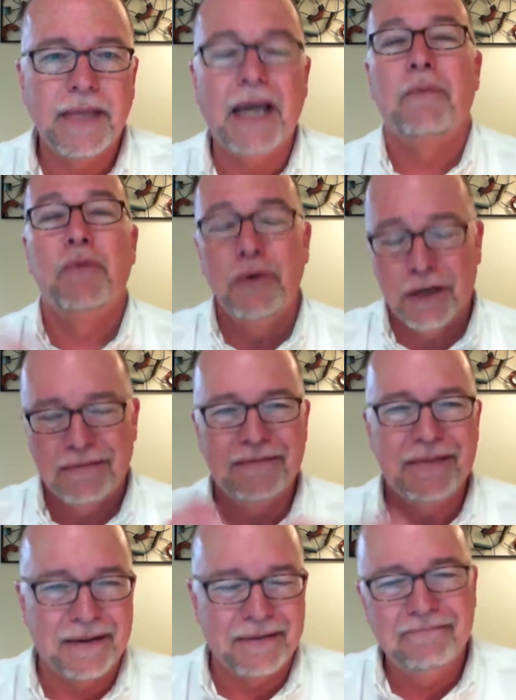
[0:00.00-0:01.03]
mean, yeah, Muda.
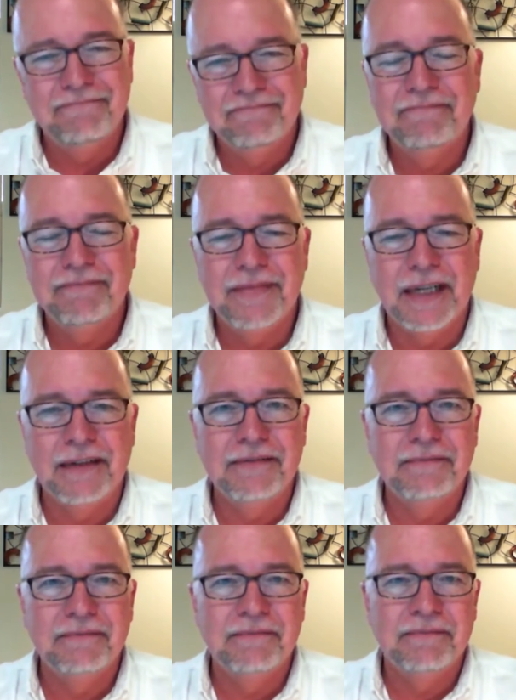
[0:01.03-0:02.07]
It's, yeah. It's, it's
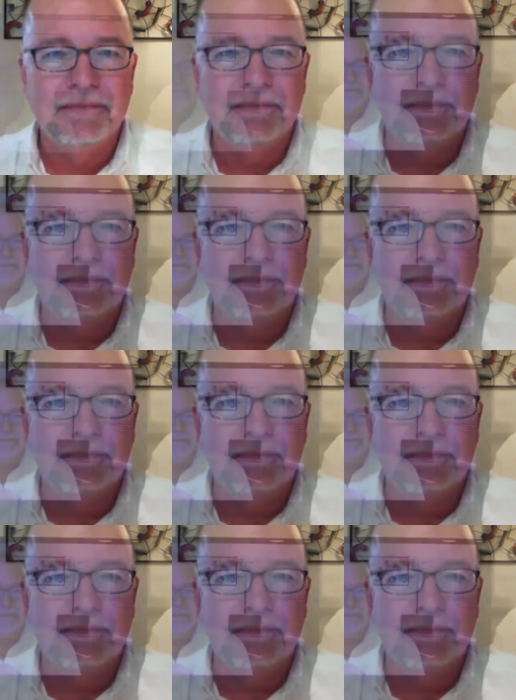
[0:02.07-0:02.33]
exactly Muda.